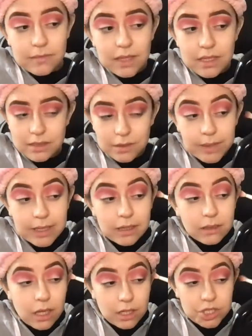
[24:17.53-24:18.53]
So we hit a
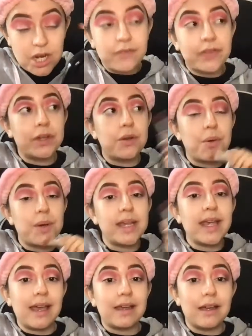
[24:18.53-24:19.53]
lot of traffic
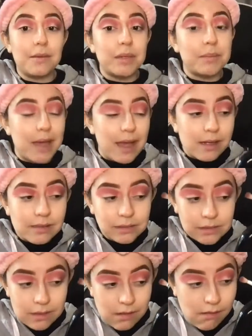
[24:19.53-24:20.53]
going and coming back.
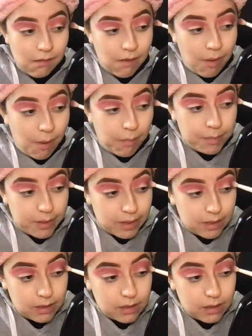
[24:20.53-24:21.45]
But